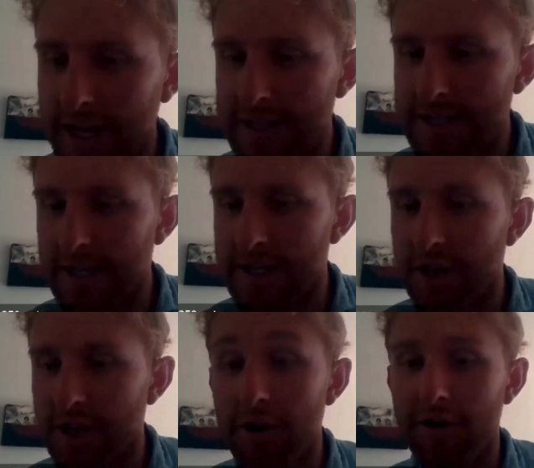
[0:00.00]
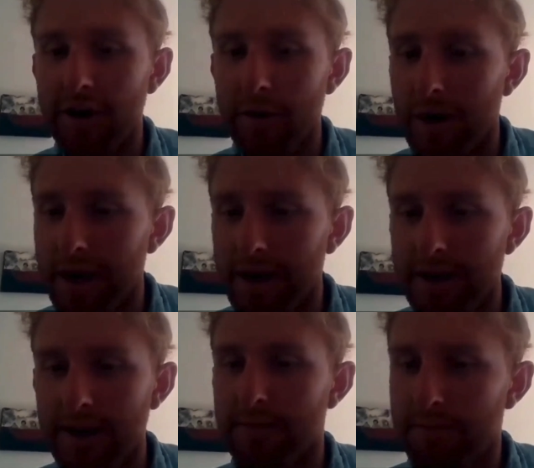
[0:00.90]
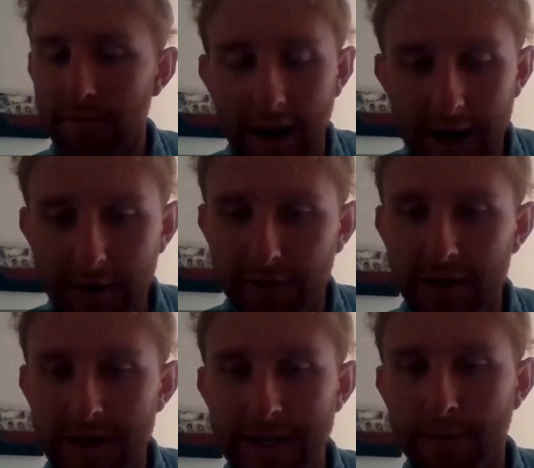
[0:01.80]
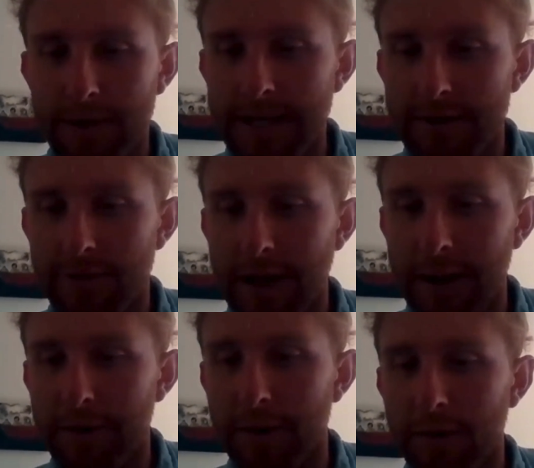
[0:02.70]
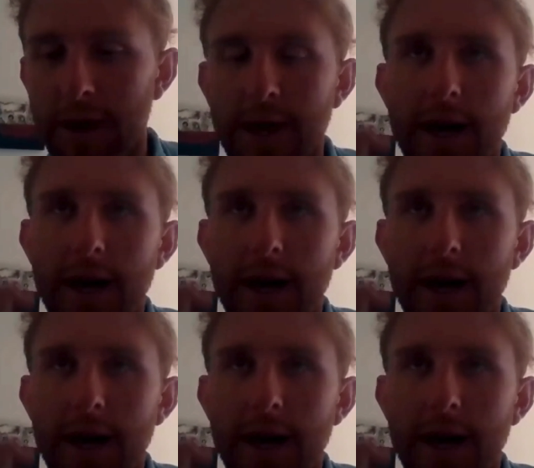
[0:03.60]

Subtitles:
taxing solar and wind and rain, or for example, as natural capital,